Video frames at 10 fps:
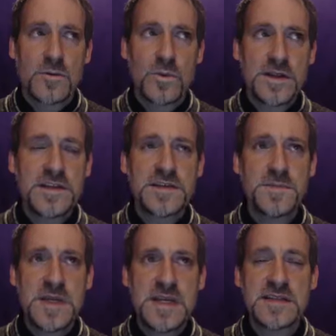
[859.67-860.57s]
What this
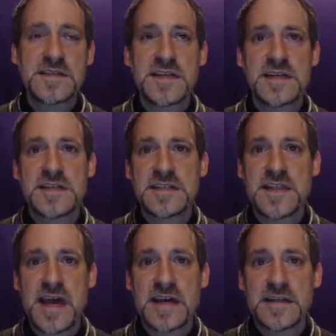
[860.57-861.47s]
means is
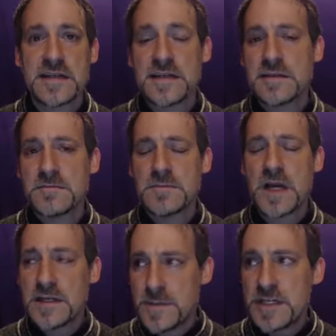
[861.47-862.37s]
that in
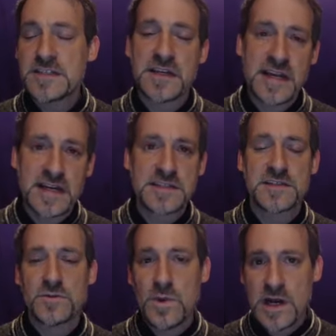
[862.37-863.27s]
honeybees and
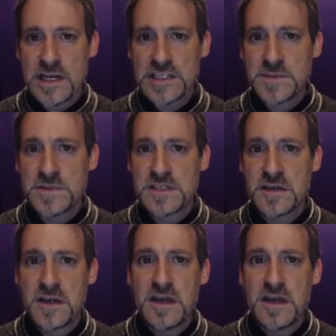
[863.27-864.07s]
ants and wasps,